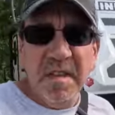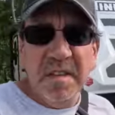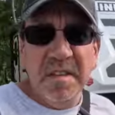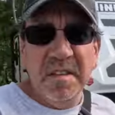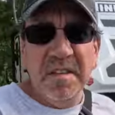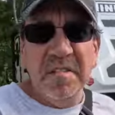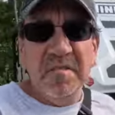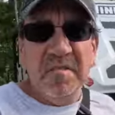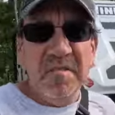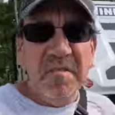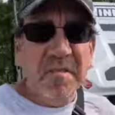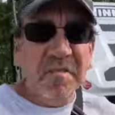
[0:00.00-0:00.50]
It
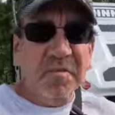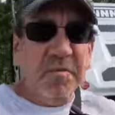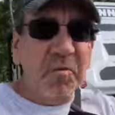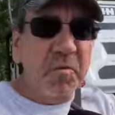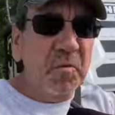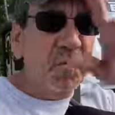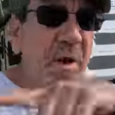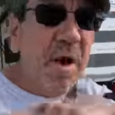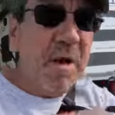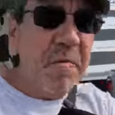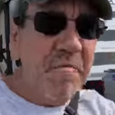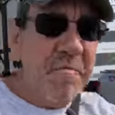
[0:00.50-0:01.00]
is just
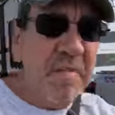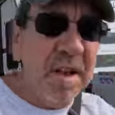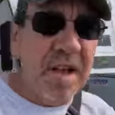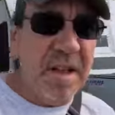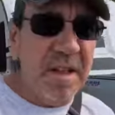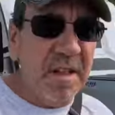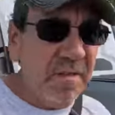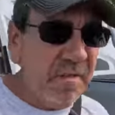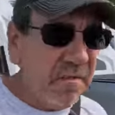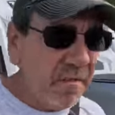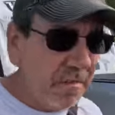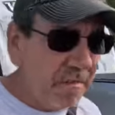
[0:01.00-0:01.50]
one
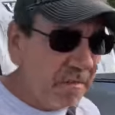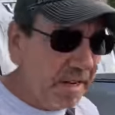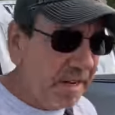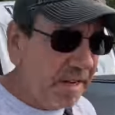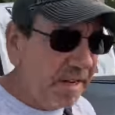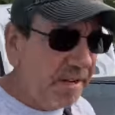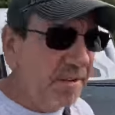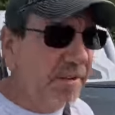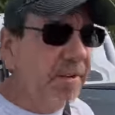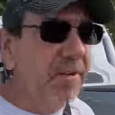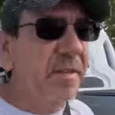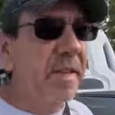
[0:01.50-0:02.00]
mile from the
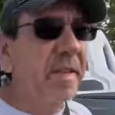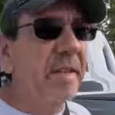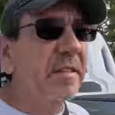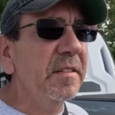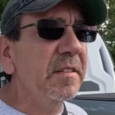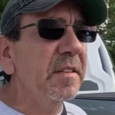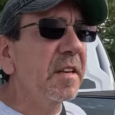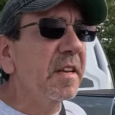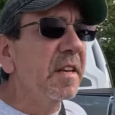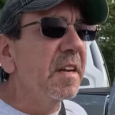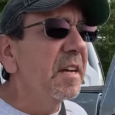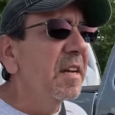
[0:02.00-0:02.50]

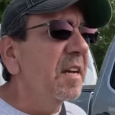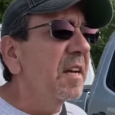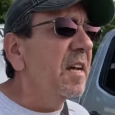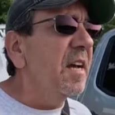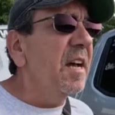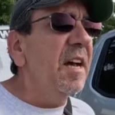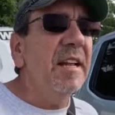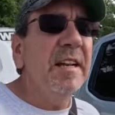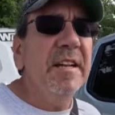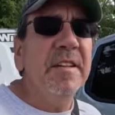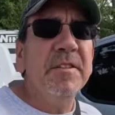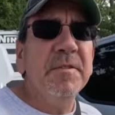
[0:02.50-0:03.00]
interstate,
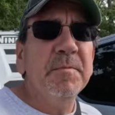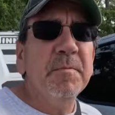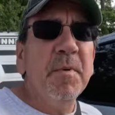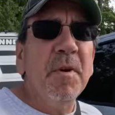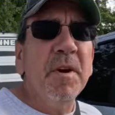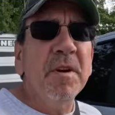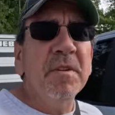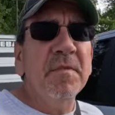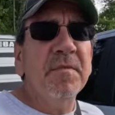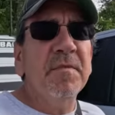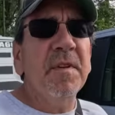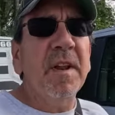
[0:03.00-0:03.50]
and it's
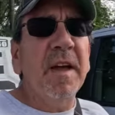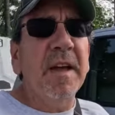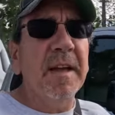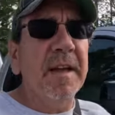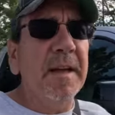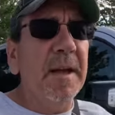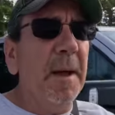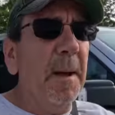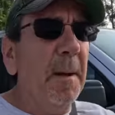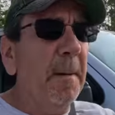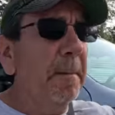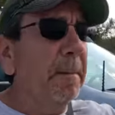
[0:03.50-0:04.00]
part of
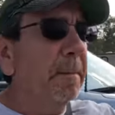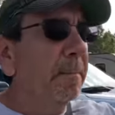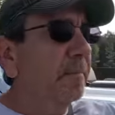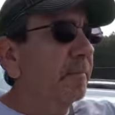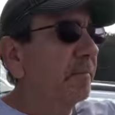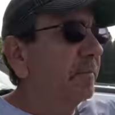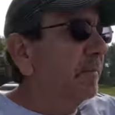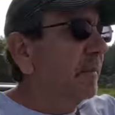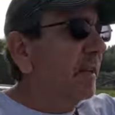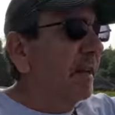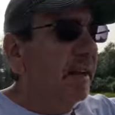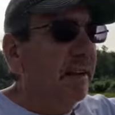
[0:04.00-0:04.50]
like a um,
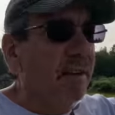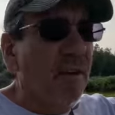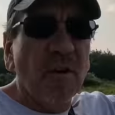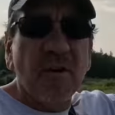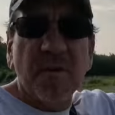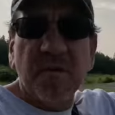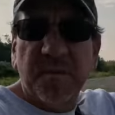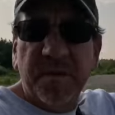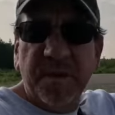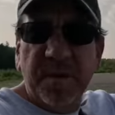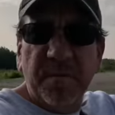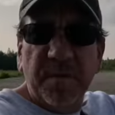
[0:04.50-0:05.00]
like an
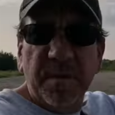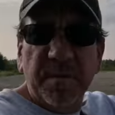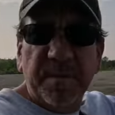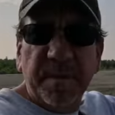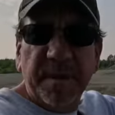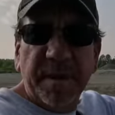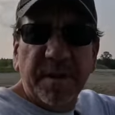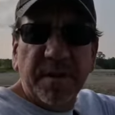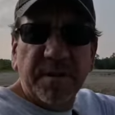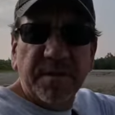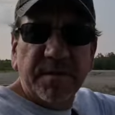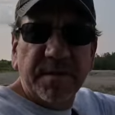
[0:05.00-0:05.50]
RV
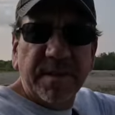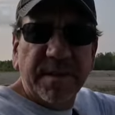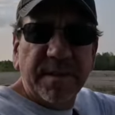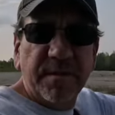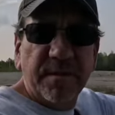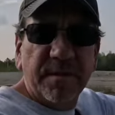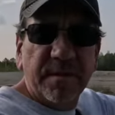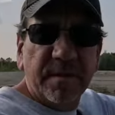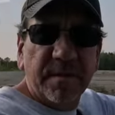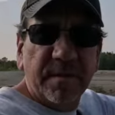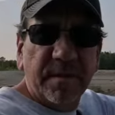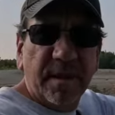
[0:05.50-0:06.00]
repair
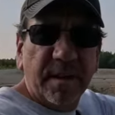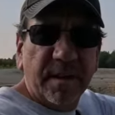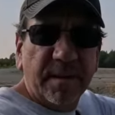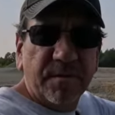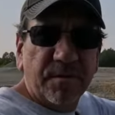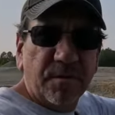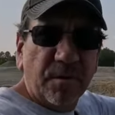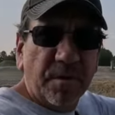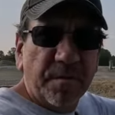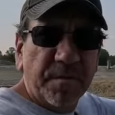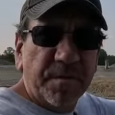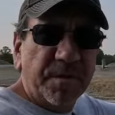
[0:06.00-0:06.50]
center, like a
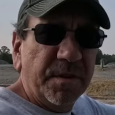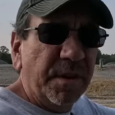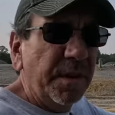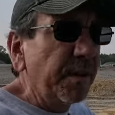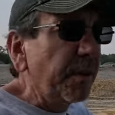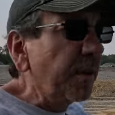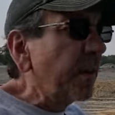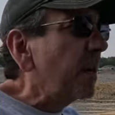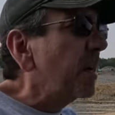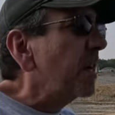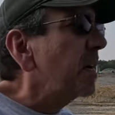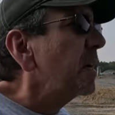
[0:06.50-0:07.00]
service center.